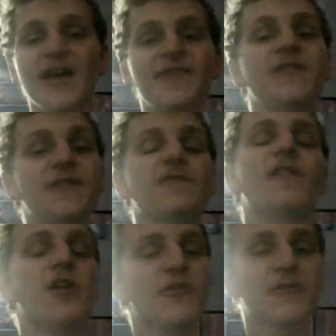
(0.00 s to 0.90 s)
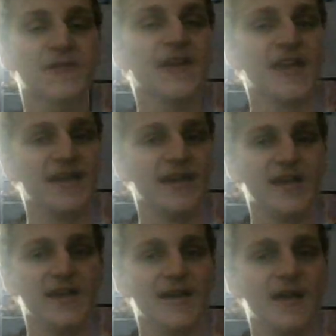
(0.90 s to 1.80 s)
this falls in
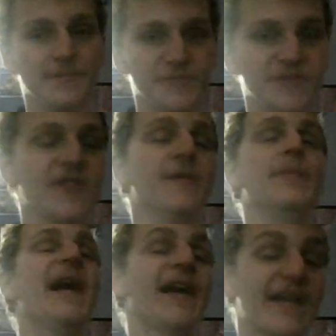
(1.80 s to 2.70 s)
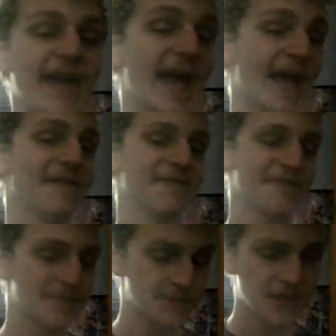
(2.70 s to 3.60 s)
to the back half
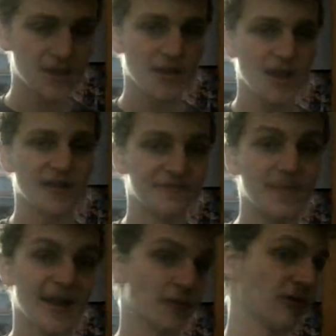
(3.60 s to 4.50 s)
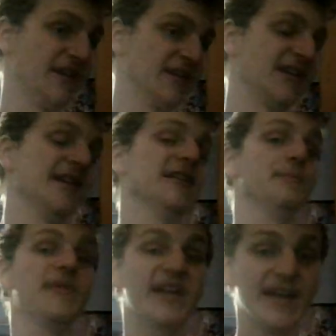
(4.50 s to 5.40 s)
of my ranking,
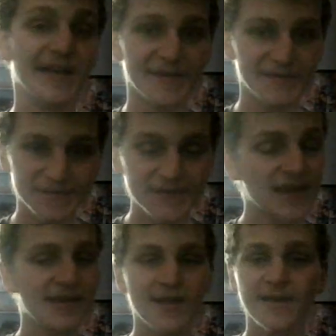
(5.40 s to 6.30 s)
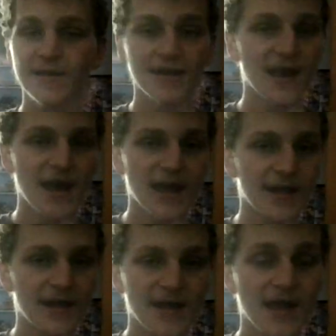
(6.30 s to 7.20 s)
because
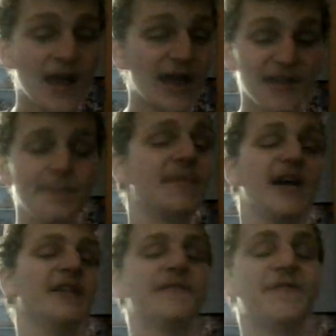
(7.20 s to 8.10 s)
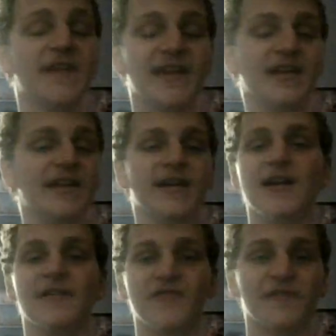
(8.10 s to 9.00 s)
I am not a fan
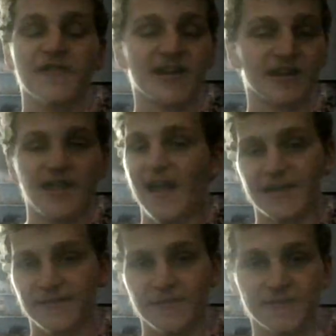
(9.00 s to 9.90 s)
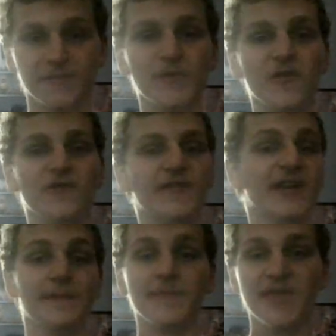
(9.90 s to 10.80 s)
of the final act in this
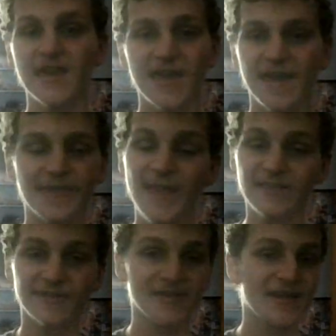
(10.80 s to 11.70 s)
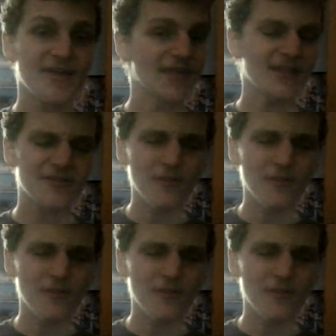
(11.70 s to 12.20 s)
movie, and that's another